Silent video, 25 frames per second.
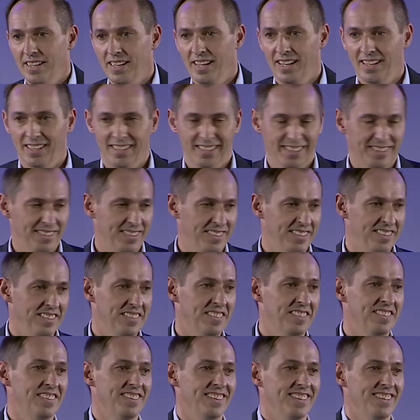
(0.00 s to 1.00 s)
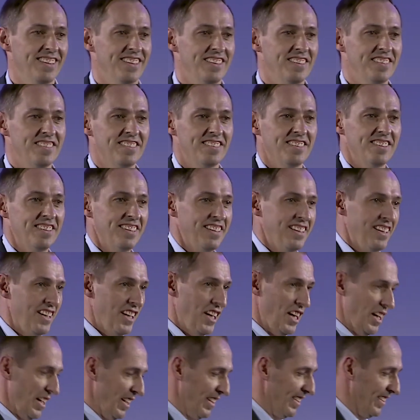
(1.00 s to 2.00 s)
like this is
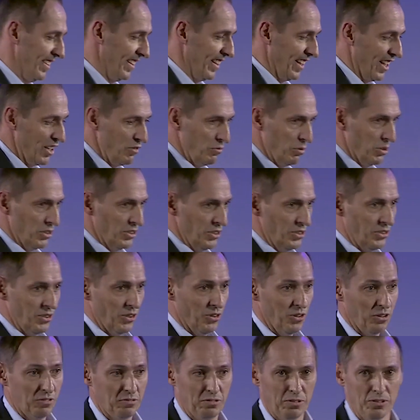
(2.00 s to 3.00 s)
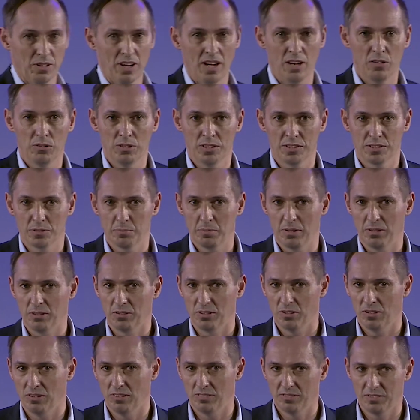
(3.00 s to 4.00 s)
that I want to talk for hours about
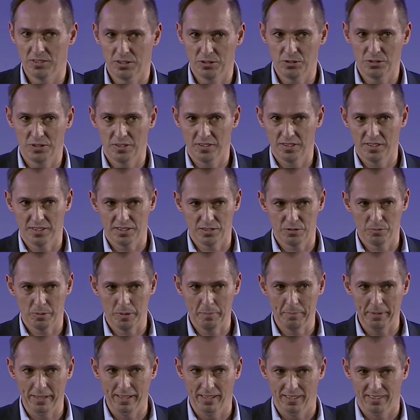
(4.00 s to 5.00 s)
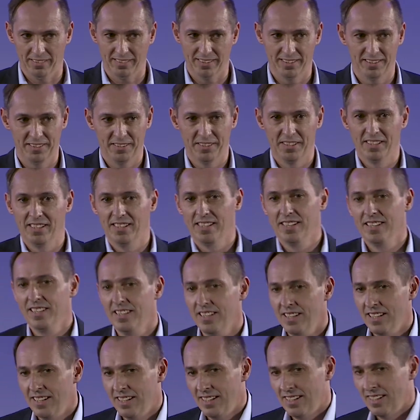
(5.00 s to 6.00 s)
all of the good things we built.
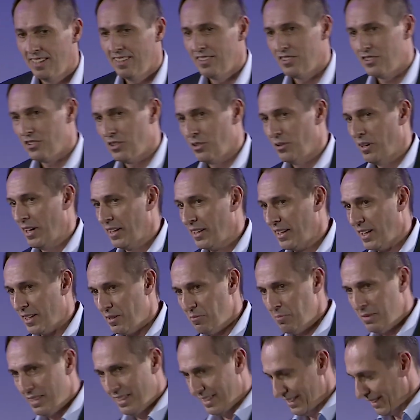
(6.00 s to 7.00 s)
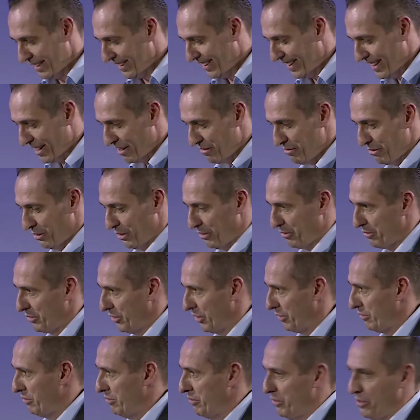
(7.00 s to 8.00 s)
So I got to be a little careful of
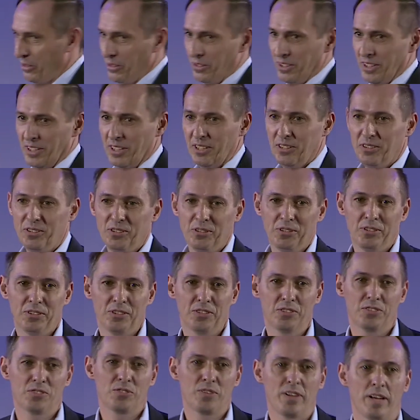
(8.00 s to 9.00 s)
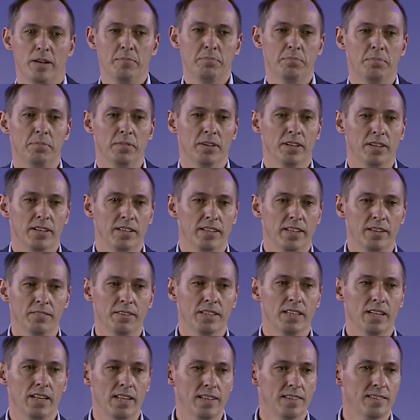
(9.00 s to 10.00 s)
not falling into this trap.
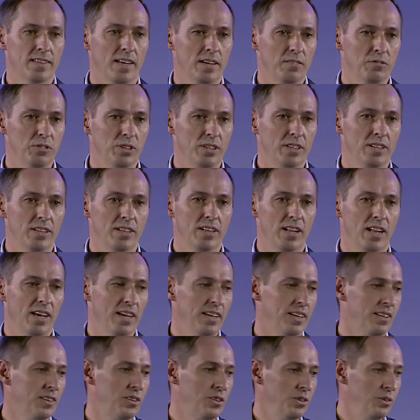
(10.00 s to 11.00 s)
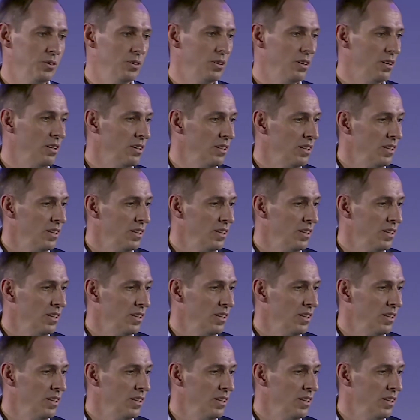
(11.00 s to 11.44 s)
Nevertheless, I would like to,